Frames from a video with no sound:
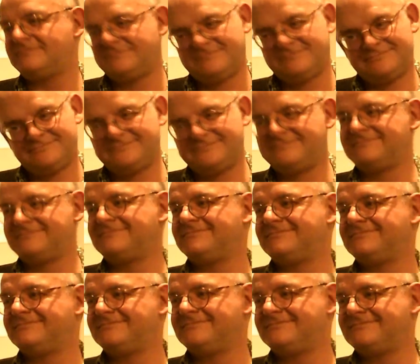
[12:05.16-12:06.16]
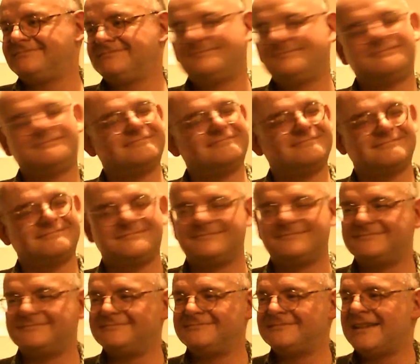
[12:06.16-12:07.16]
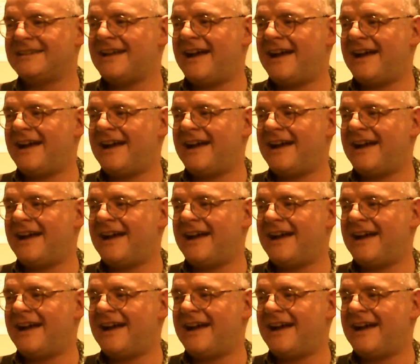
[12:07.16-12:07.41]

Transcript: James, he knows his stuff.